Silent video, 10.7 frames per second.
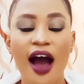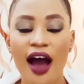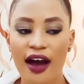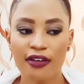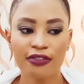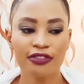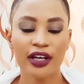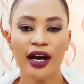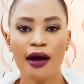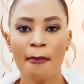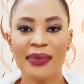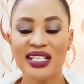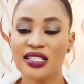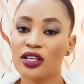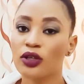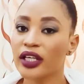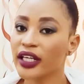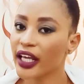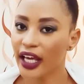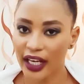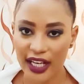have
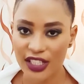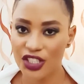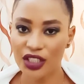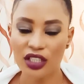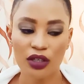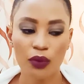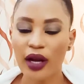masculine energy.